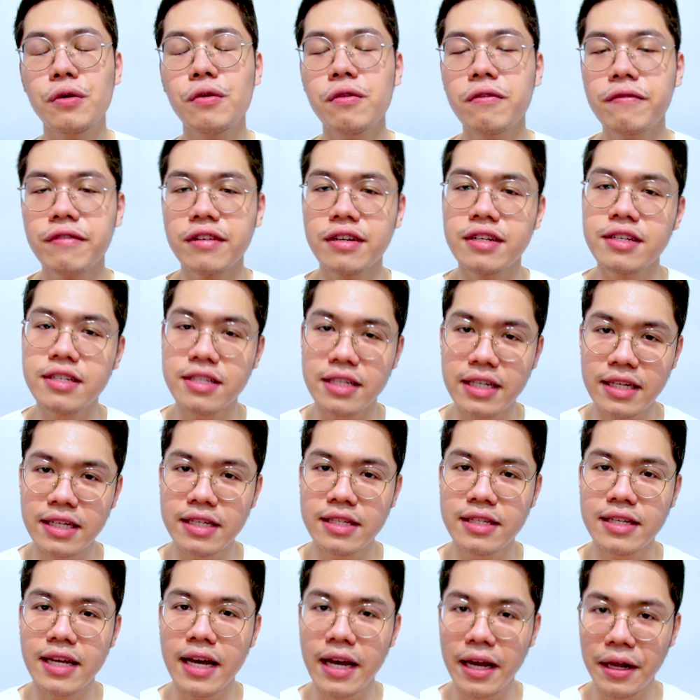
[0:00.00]

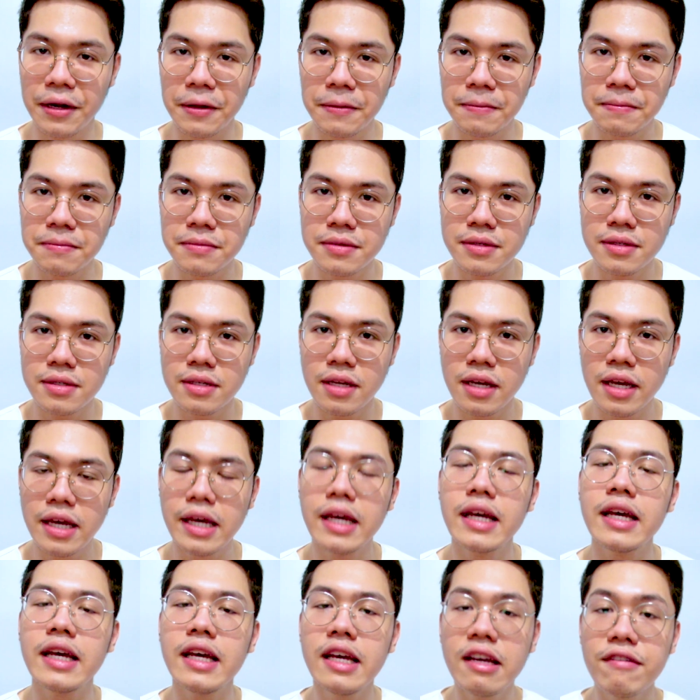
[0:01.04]
overseas items,
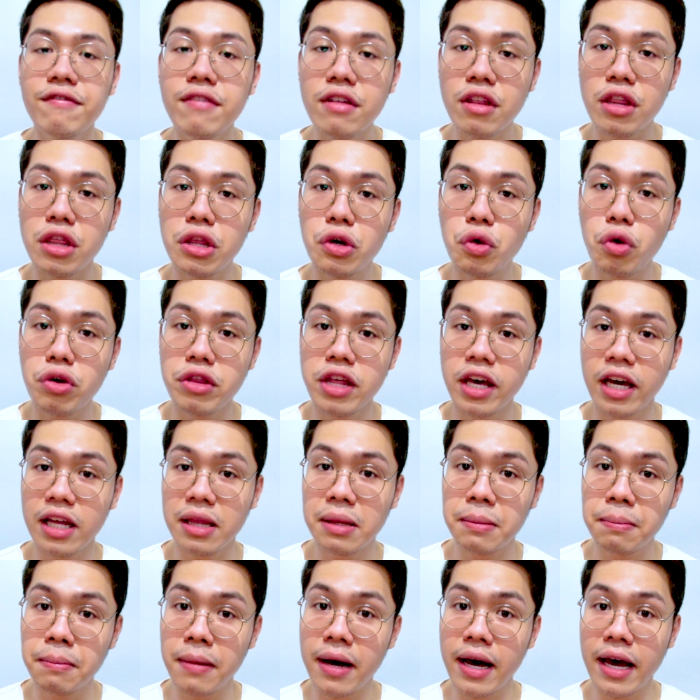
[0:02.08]
even though they
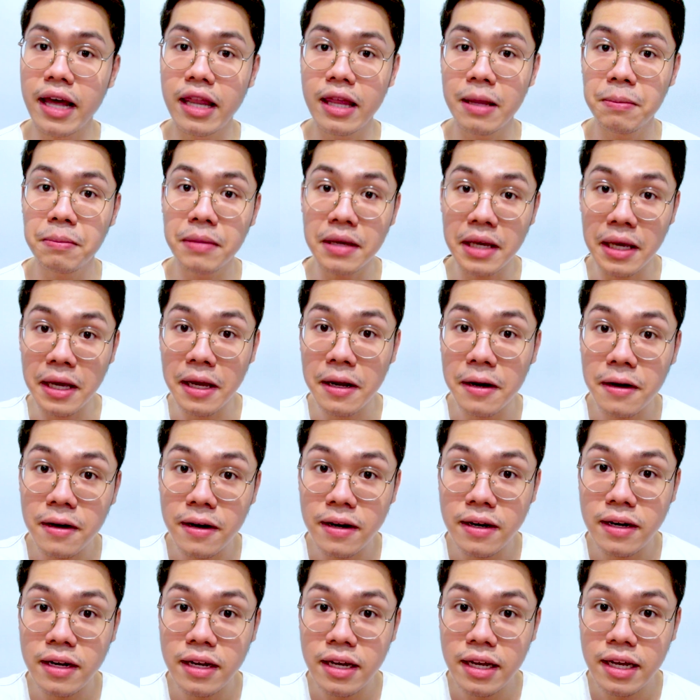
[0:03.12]
can buy them
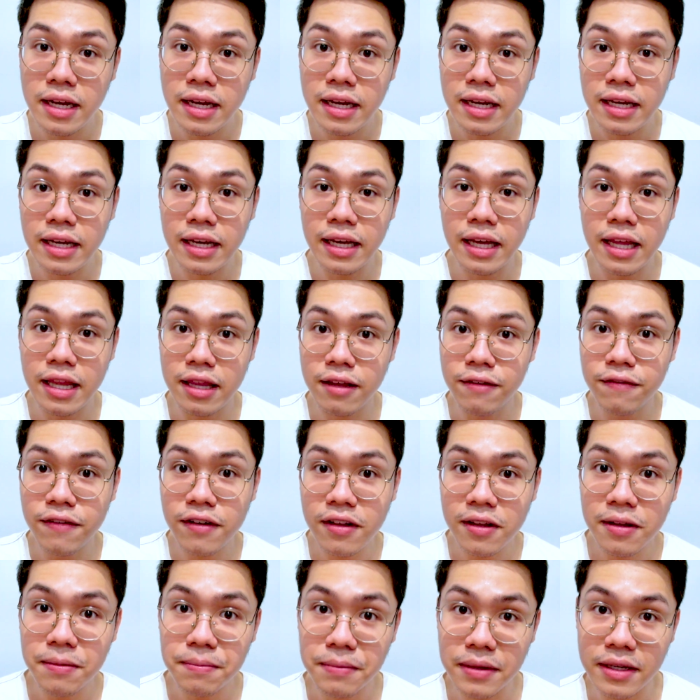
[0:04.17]
here in the
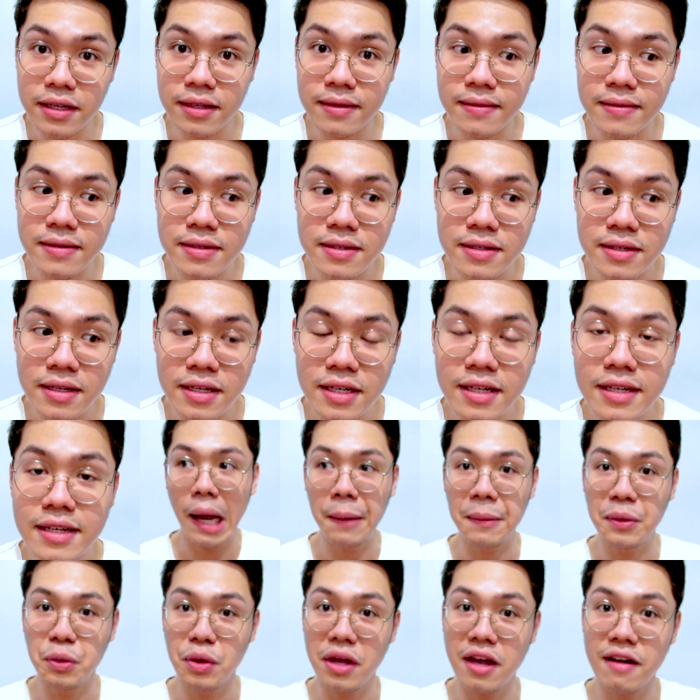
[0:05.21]
Philippines.
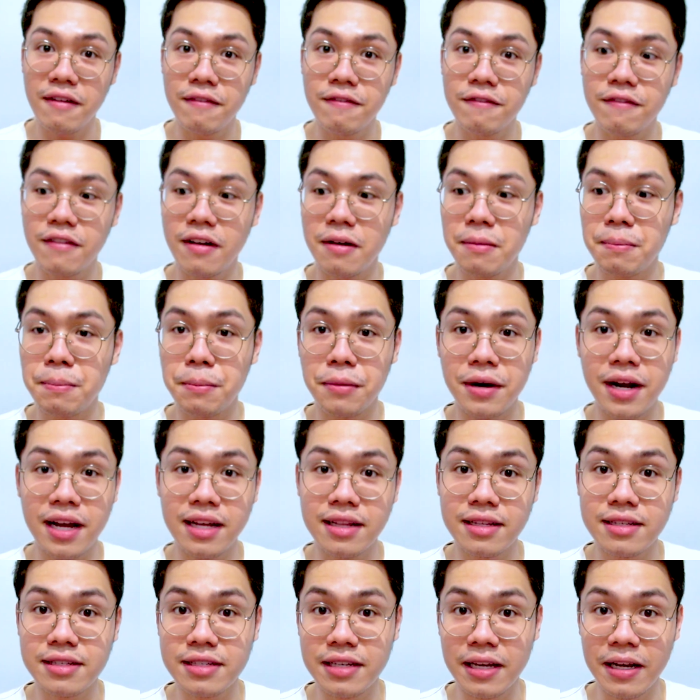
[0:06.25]
And we have
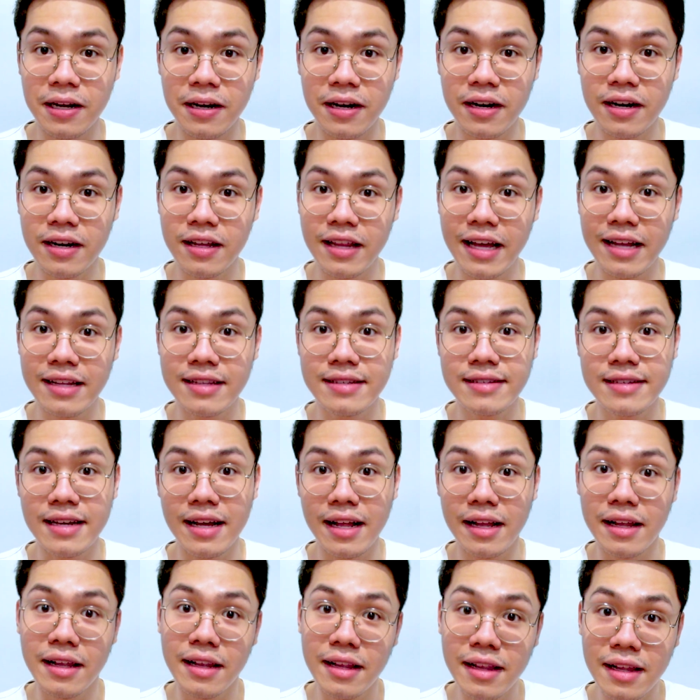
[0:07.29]
brands here that
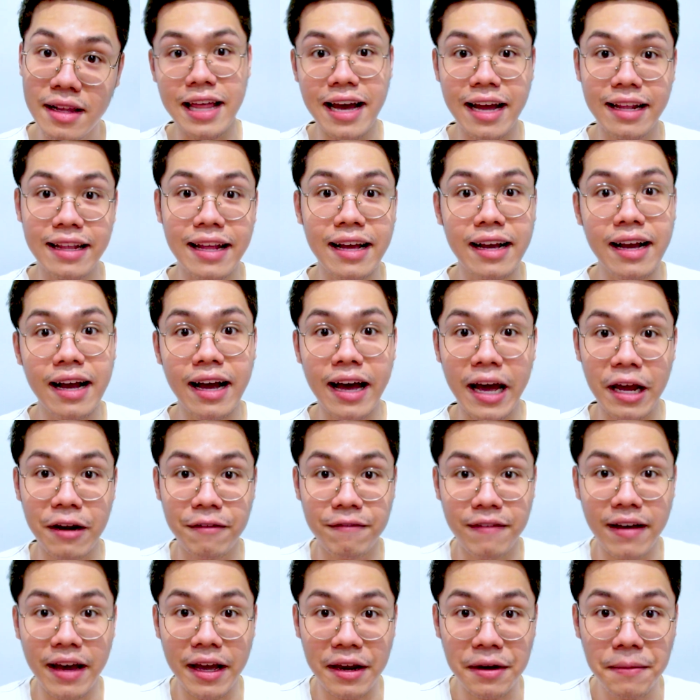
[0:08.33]
sell that kind
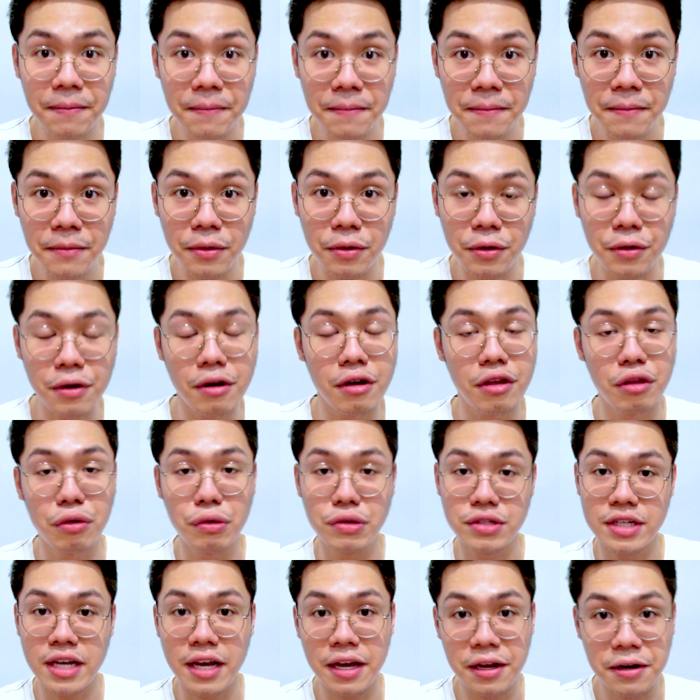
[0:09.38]
of item or
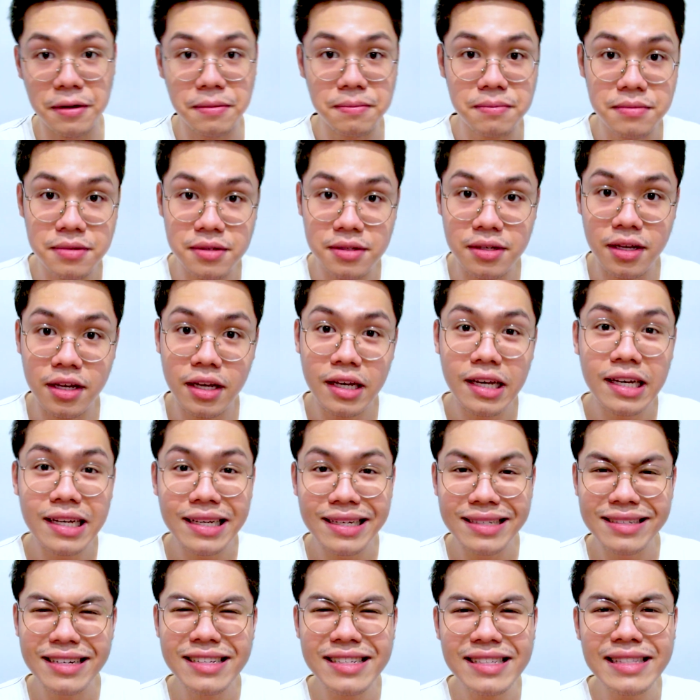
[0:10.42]
those items.
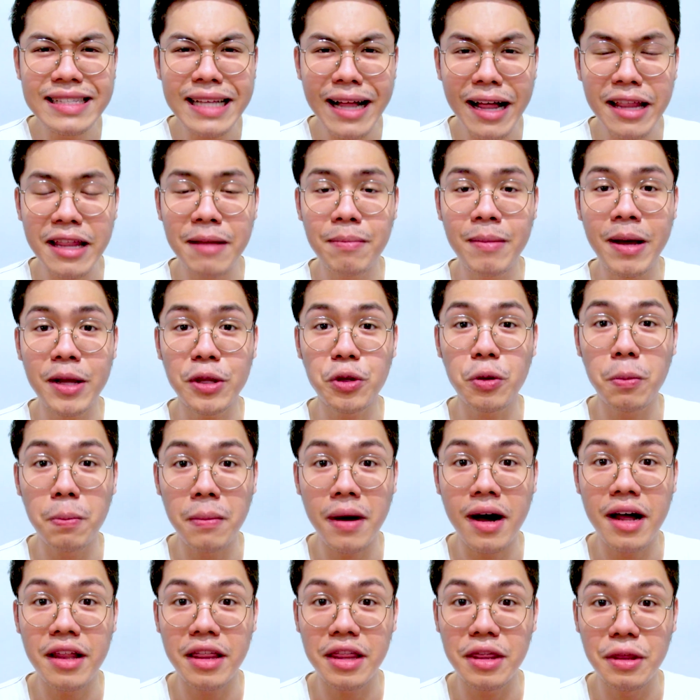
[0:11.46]
Just tell them that you
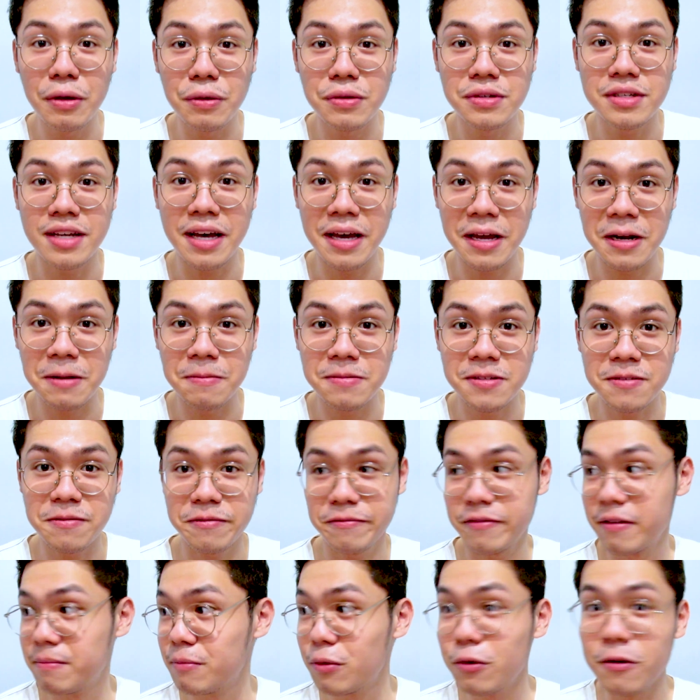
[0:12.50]
bought those items
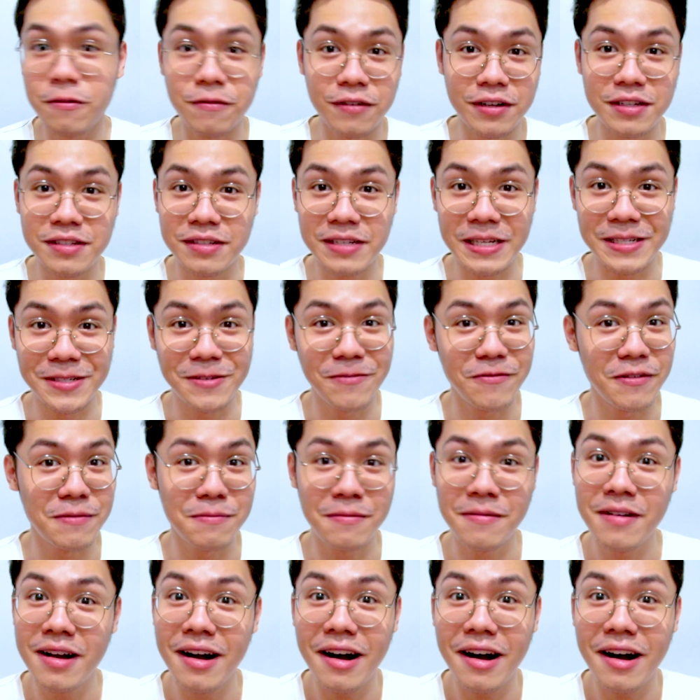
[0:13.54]
from overseas, from